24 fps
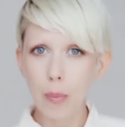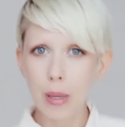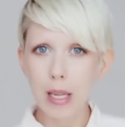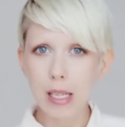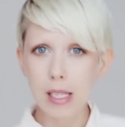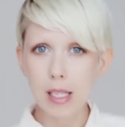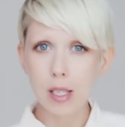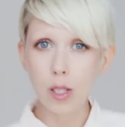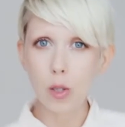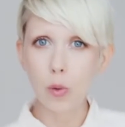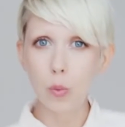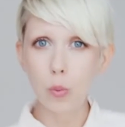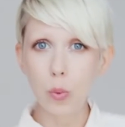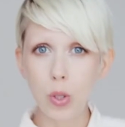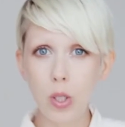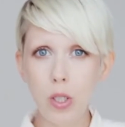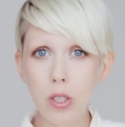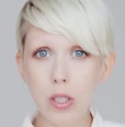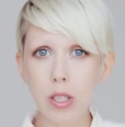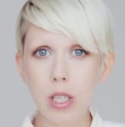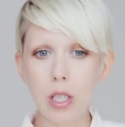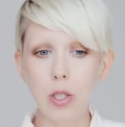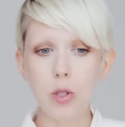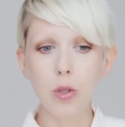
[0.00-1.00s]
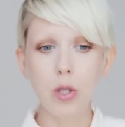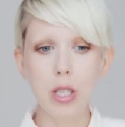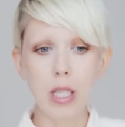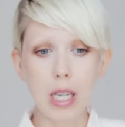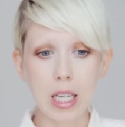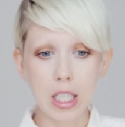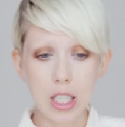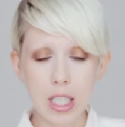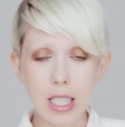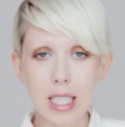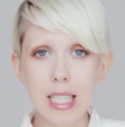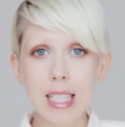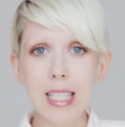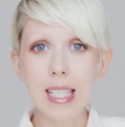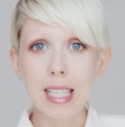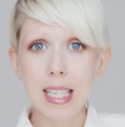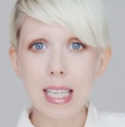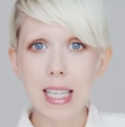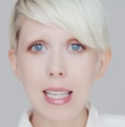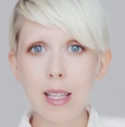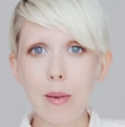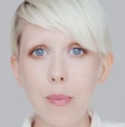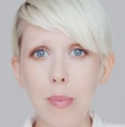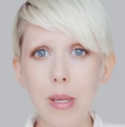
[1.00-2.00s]
pieces of wood so that you can actually
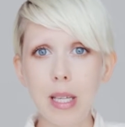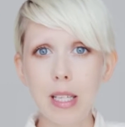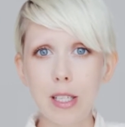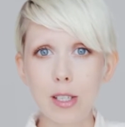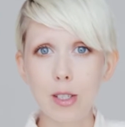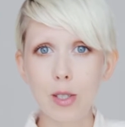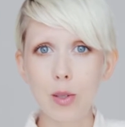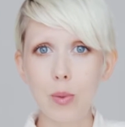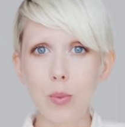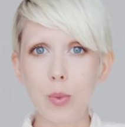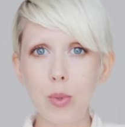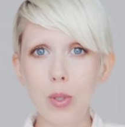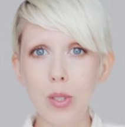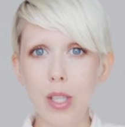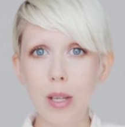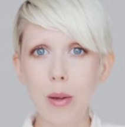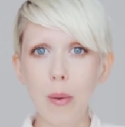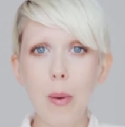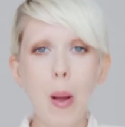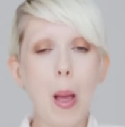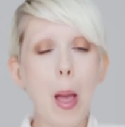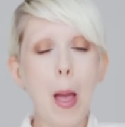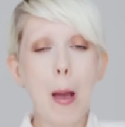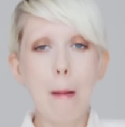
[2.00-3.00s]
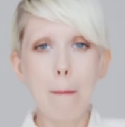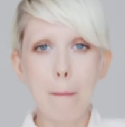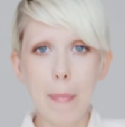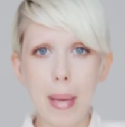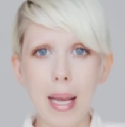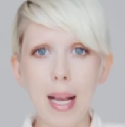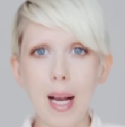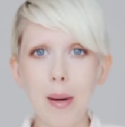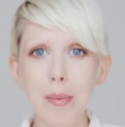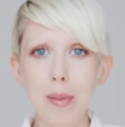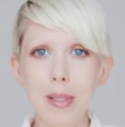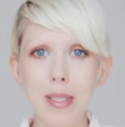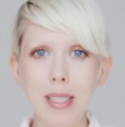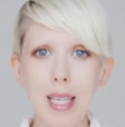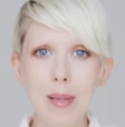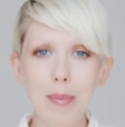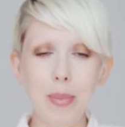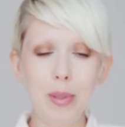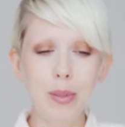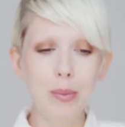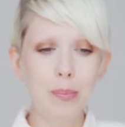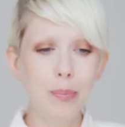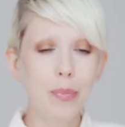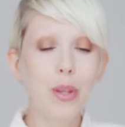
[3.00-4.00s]
see the pieces of wood that make up the
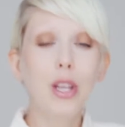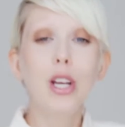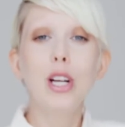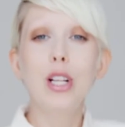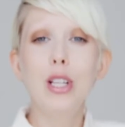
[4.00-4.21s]
table.